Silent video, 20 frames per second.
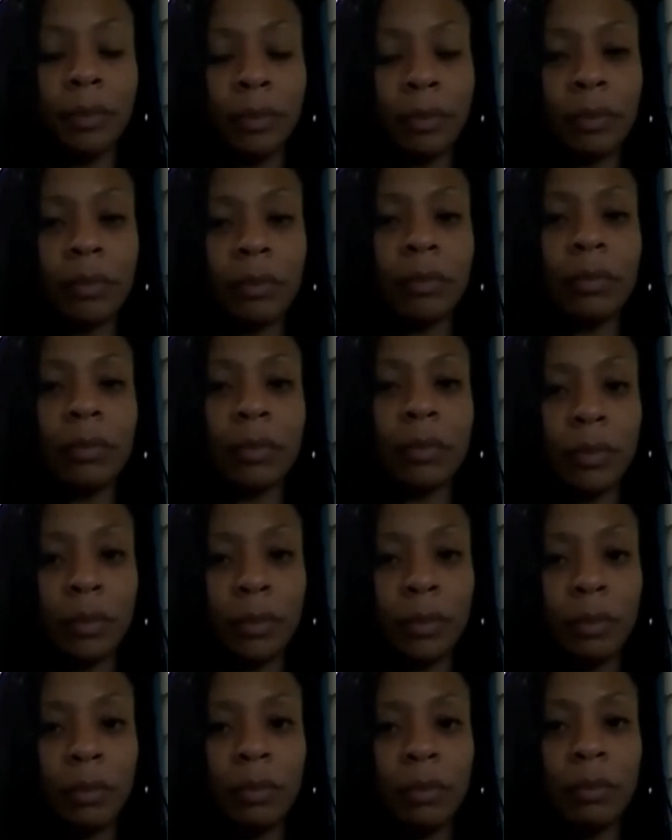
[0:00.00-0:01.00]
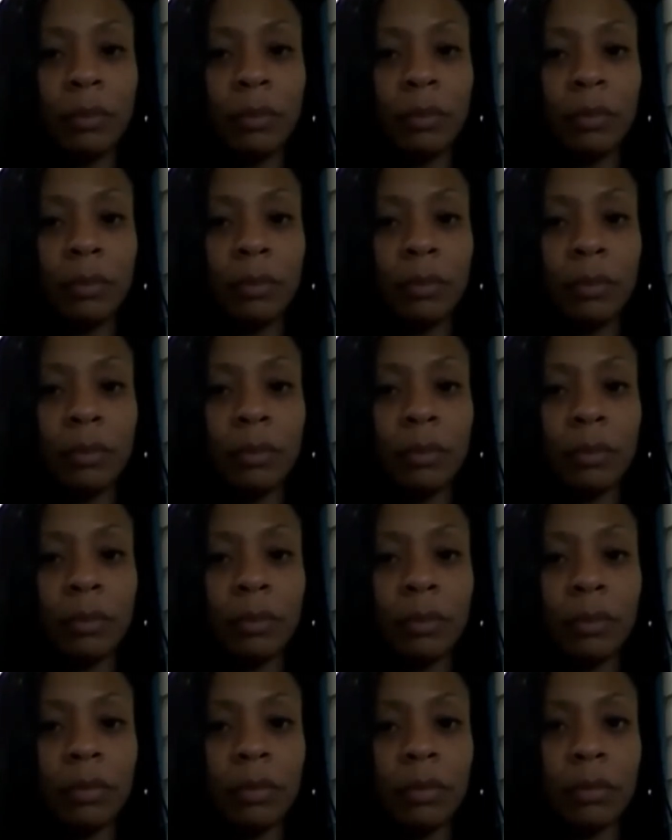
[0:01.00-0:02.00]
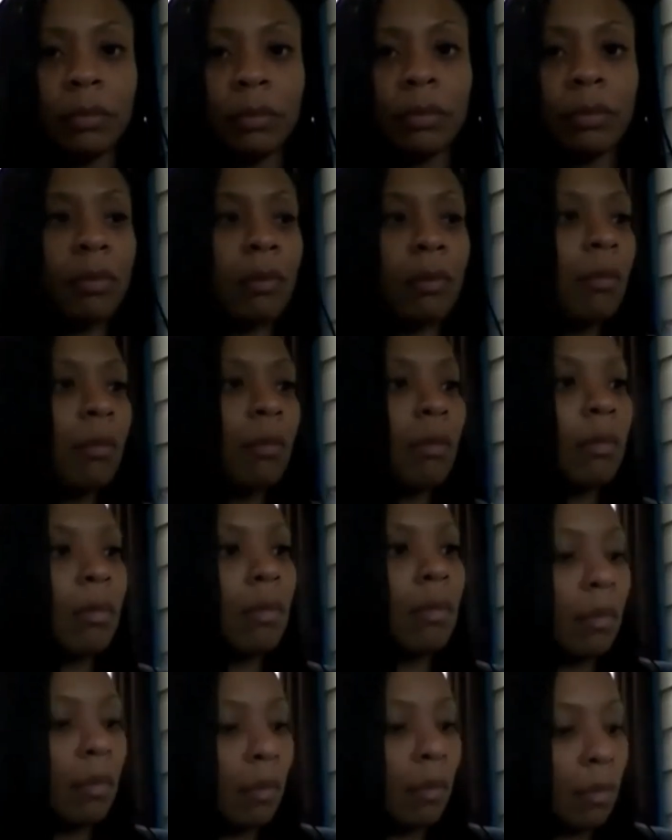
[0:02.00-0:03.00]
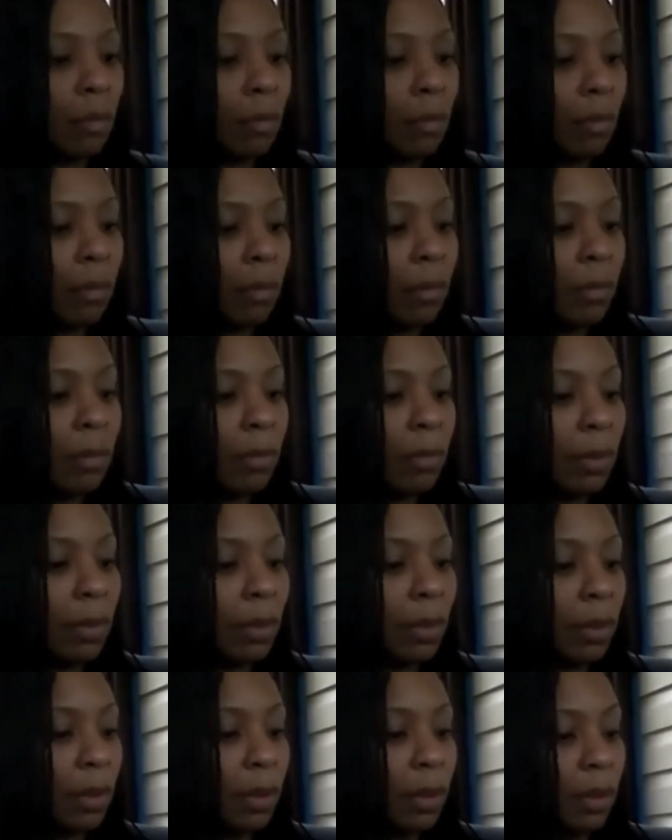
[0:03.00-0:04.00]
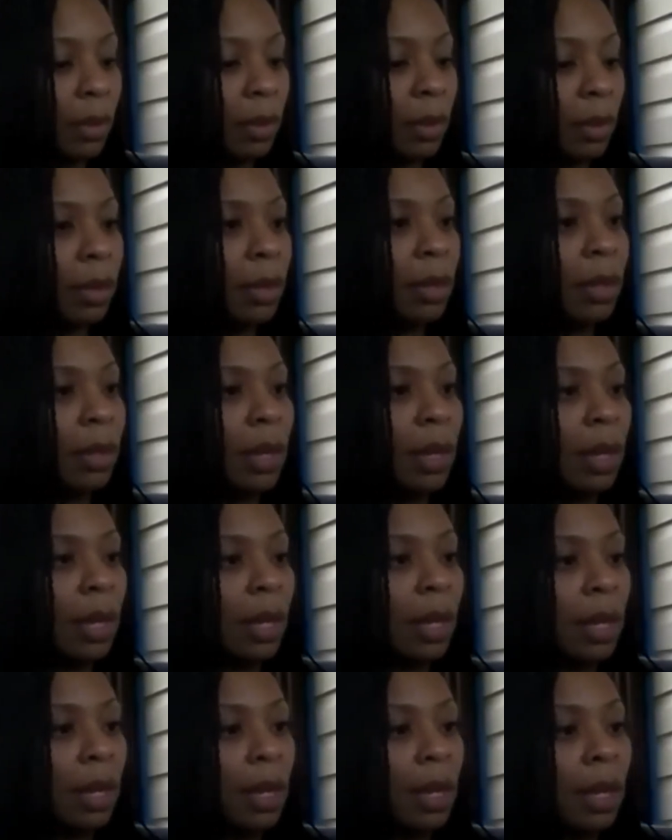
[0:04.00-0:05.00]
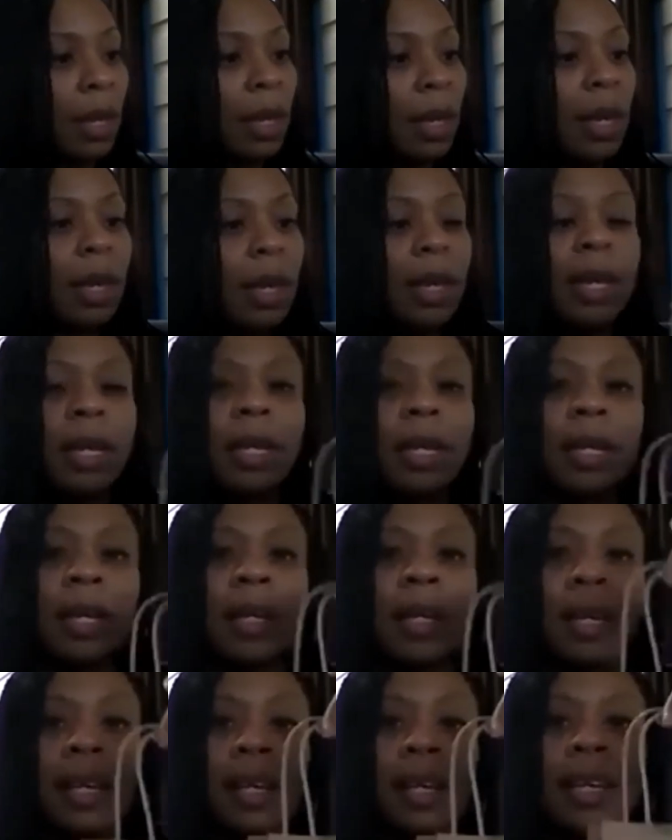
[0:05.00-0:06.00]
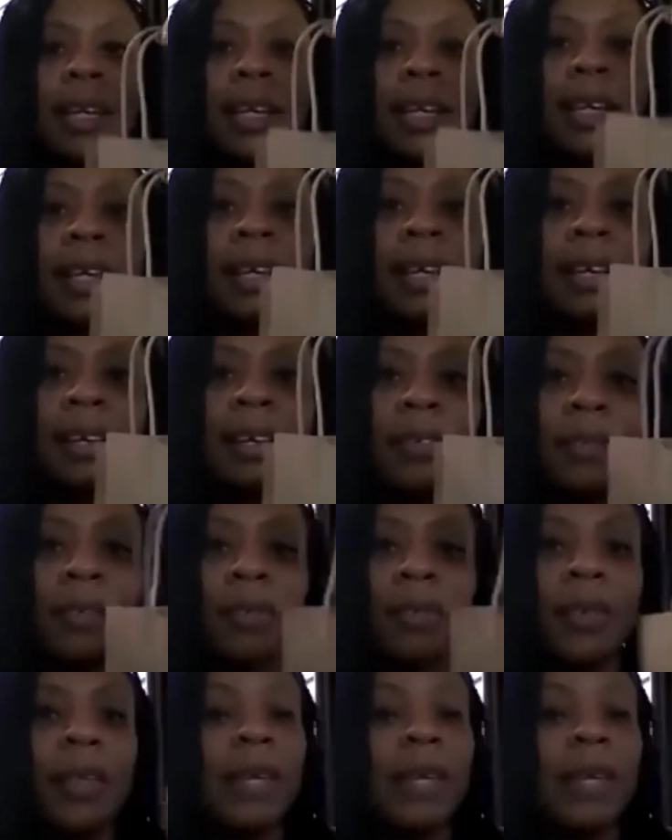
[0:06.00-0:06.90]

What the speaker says: This person isn't speaking.